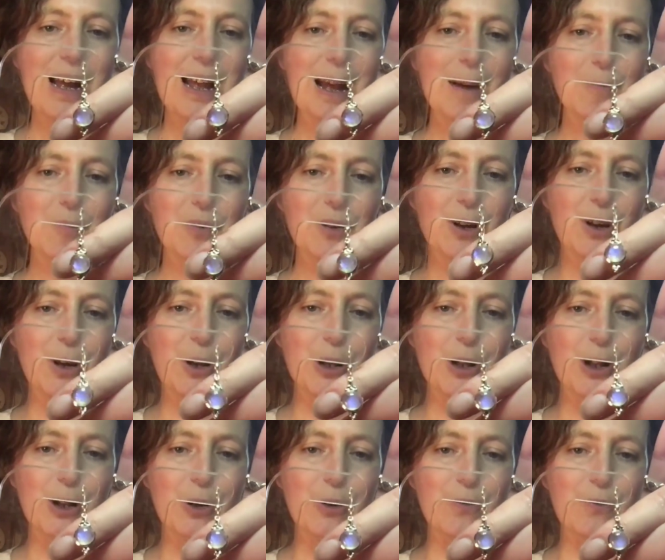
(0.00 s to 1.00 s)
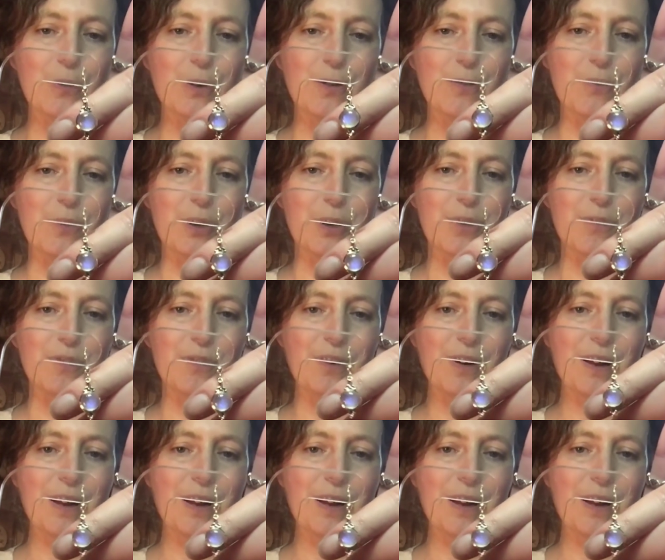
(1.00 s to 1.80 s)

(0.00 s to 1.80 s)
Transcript: absolutely love, love, love.